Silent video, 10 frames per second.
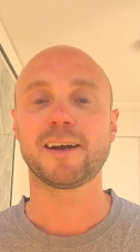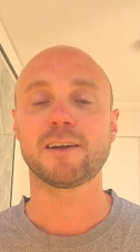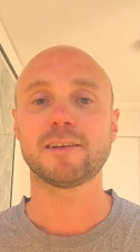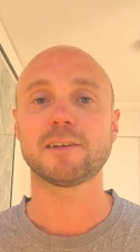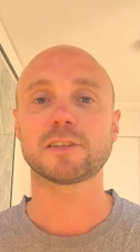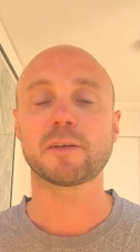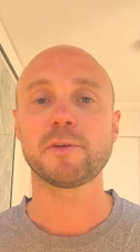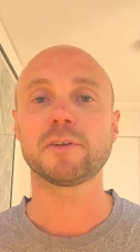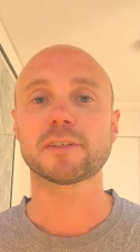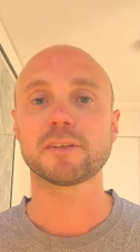around a
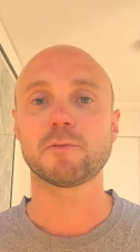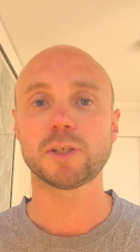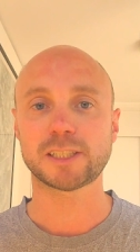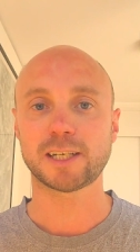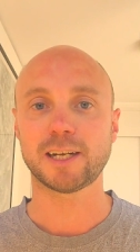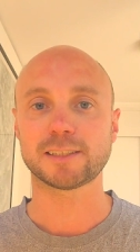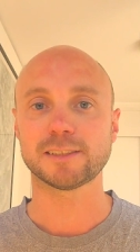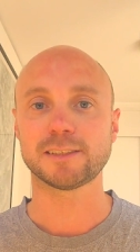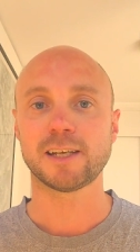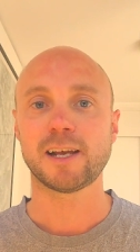community of watch
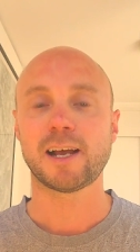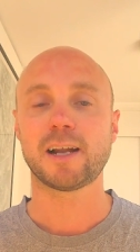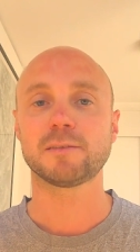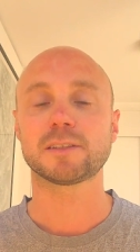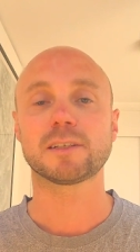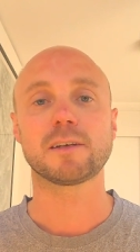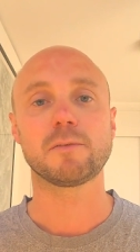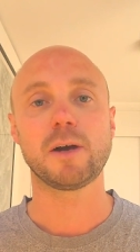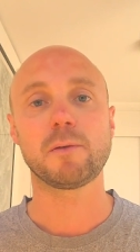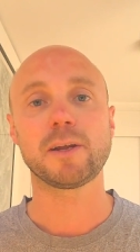collectors, and
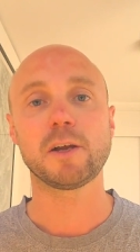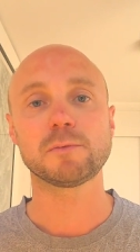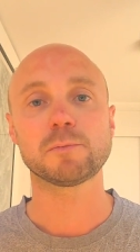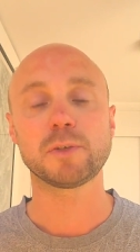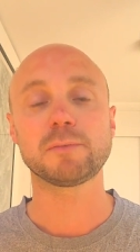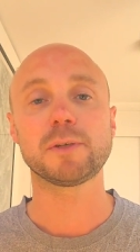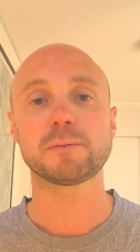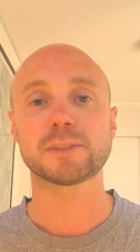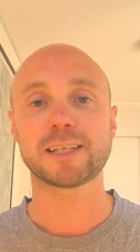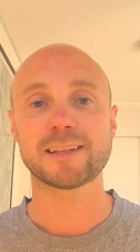where we hope to bring
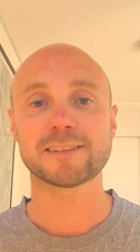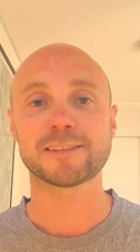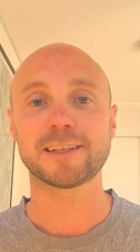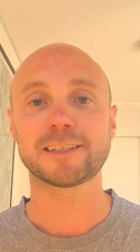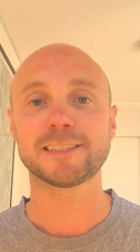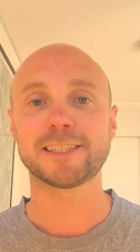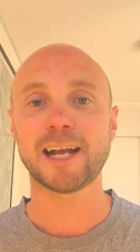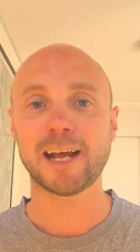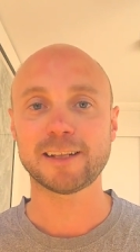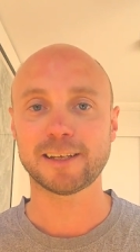people together so they can
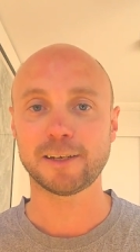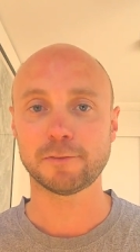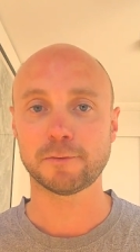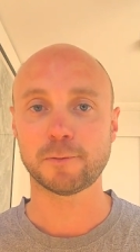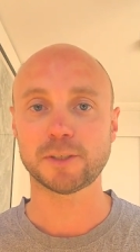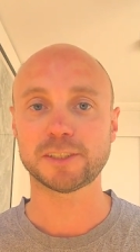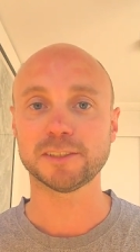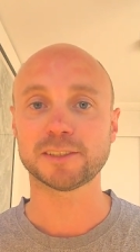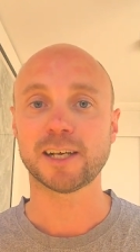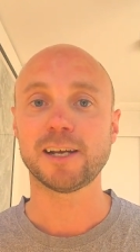share their love of
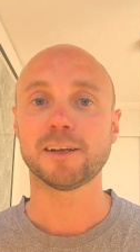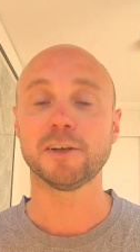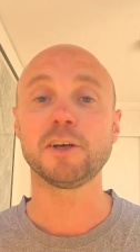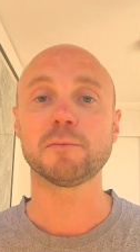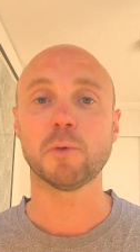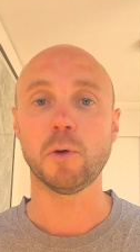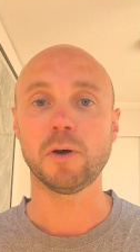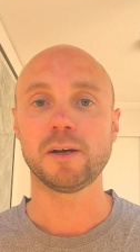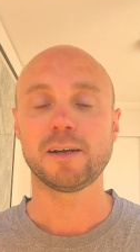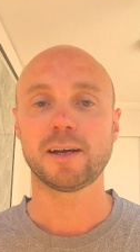watches, learn
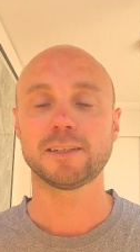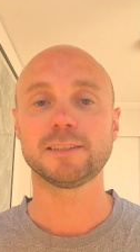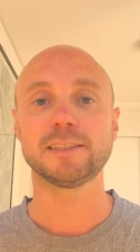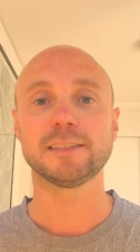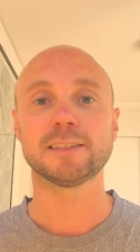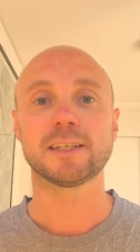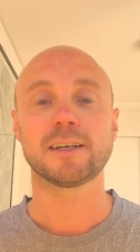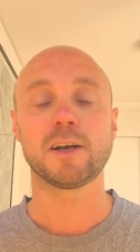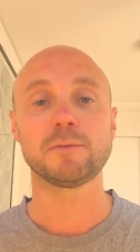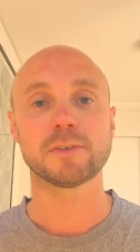more, and indeed,
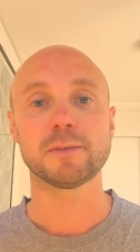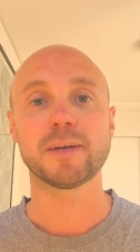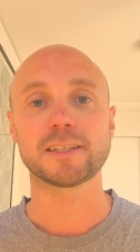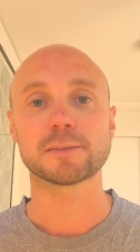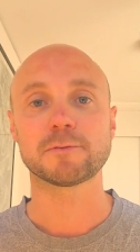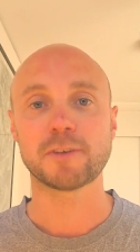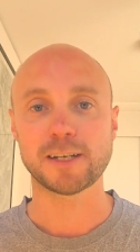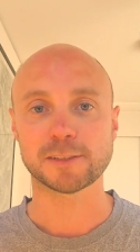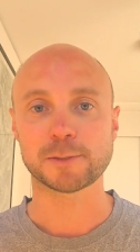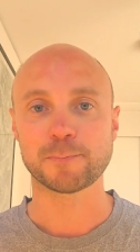hopefully make some
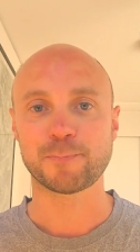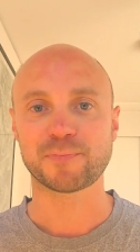friends.